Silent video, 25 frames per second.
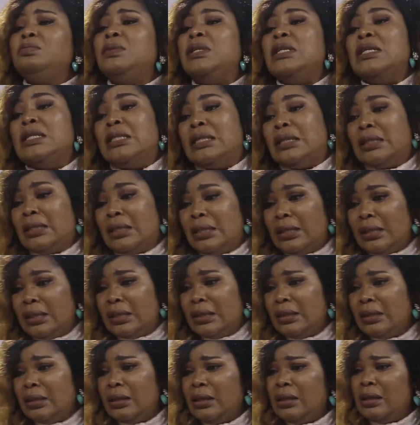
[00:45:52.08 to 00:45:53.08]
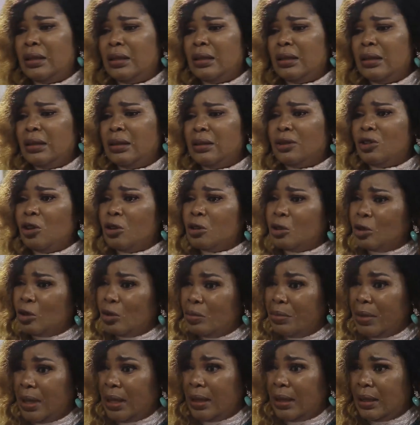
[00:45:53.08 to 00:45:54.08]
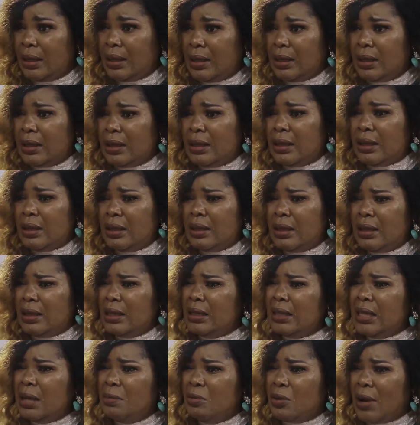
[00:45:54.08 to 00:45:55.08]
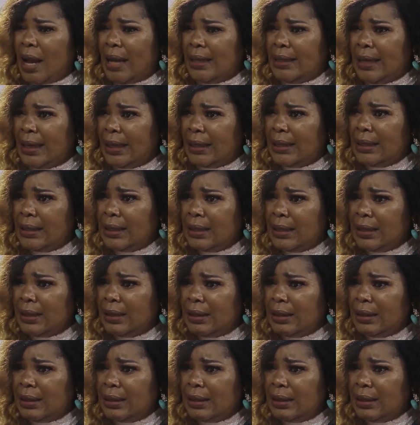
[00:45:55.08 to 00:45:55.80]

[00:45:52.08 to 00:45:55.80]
Please, talk to me. Is Ebuka dead?